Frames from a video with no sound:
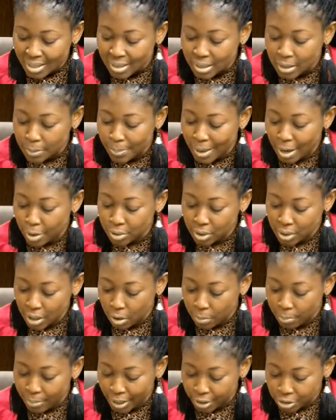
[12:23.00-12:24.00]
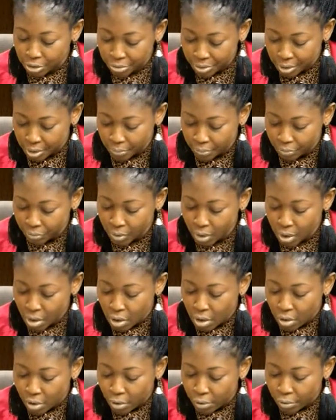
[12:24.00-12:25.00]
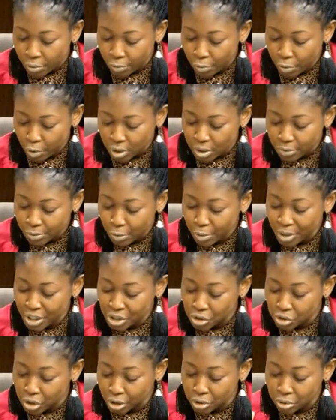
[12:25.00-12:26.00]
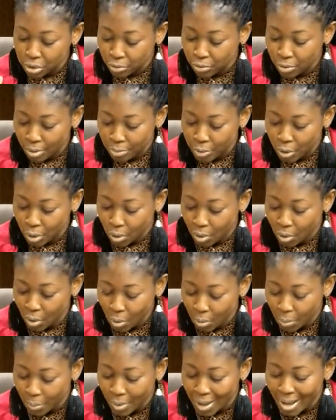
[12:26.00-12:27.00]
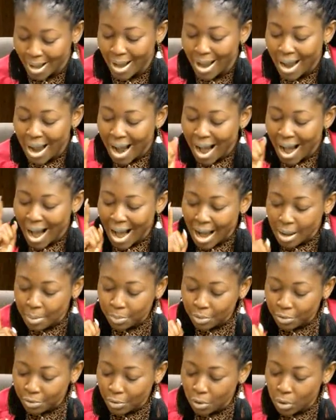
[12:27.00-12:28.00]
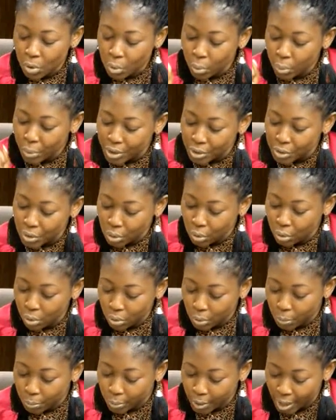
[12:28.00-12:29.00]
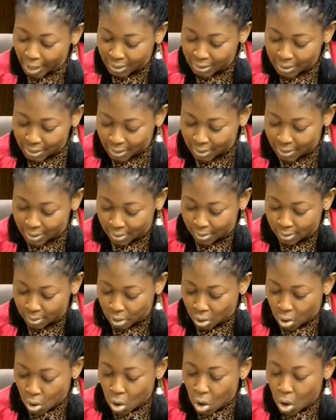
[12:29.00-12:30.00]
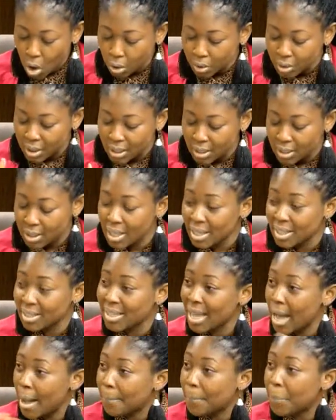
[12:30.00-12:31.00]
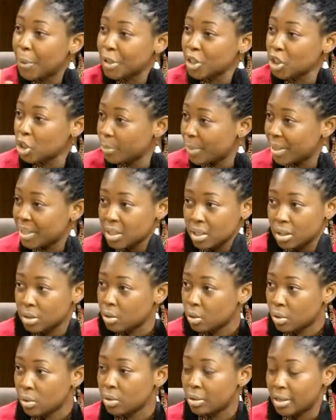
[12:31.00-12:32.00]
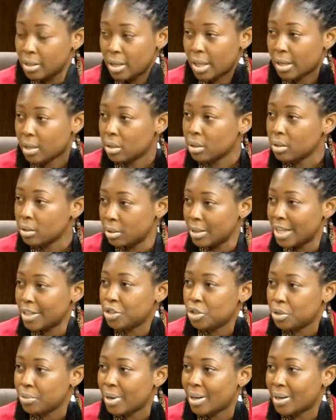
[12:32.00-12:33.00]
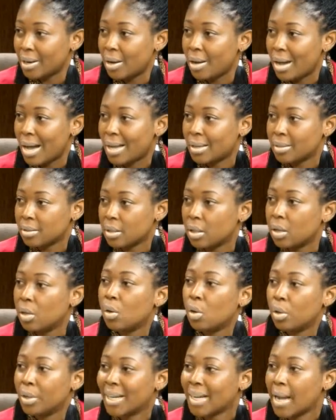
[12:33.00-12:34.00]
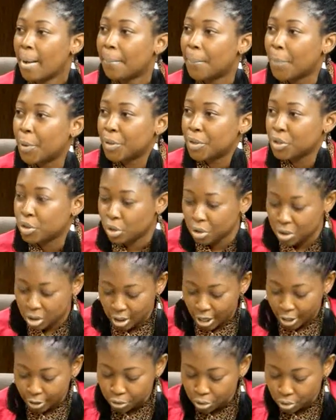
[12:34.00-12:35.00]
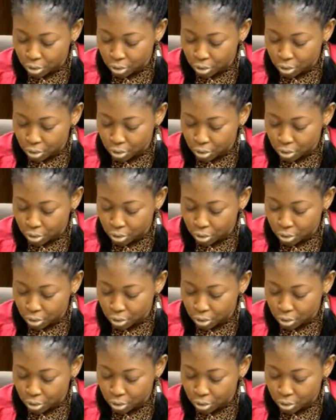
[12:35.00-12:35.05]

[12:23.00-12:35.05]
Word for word: spousal battery, mm -hmm. forceful ejection from your home, mm -hmm. harmful widowhood practices. All these things, they are punishment in the, the like Nigeria now has a law that No, clearly, we don't already see